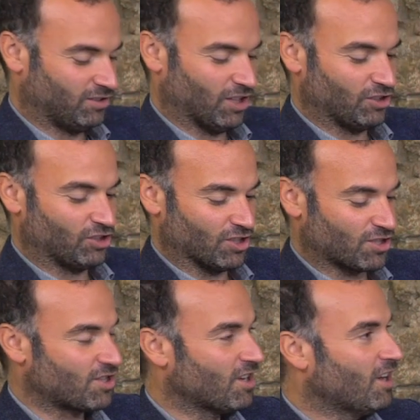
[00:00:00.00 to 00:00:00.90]

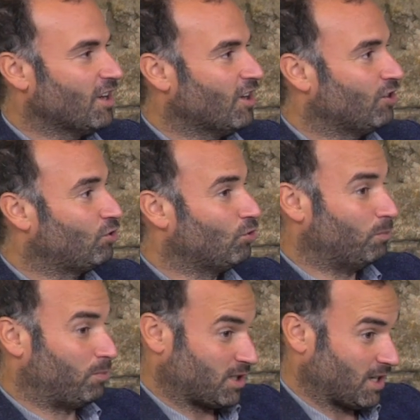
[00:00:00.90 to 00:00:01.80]
judges
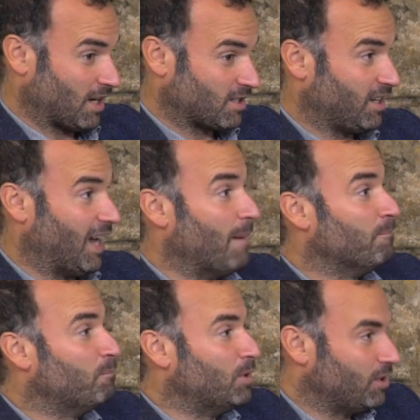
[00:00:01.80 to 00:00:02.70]
to precisely
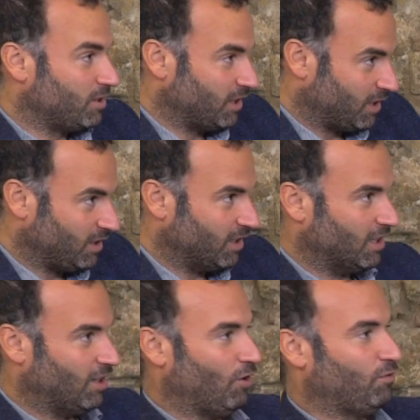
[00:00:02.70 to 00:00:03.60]
hamper the
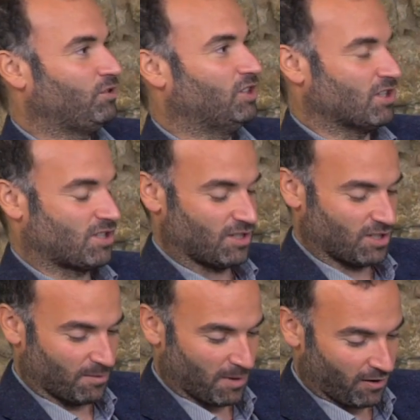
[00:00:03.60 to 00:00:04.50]
idea of
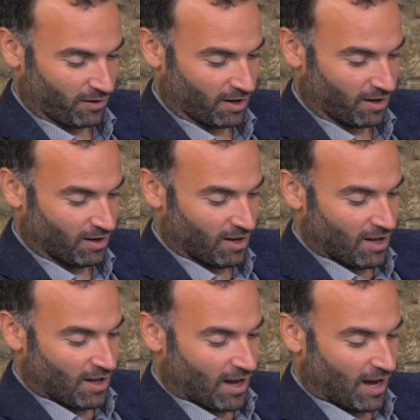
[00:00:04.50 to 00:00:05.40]
justice in America,
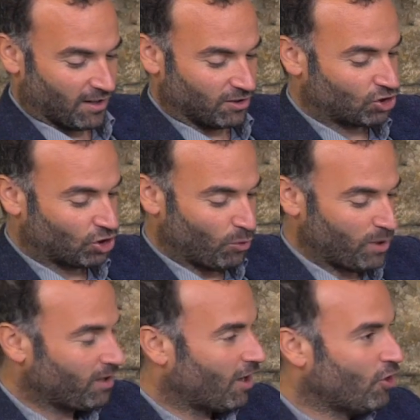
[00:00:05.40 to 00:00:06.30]
and
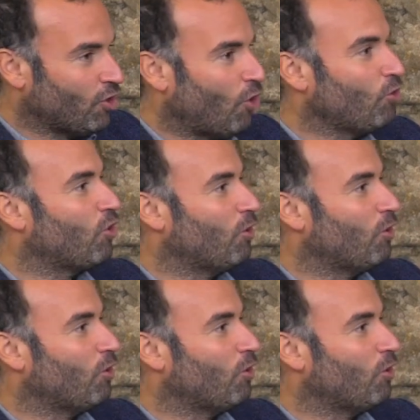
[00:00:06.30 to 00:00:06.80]
showing no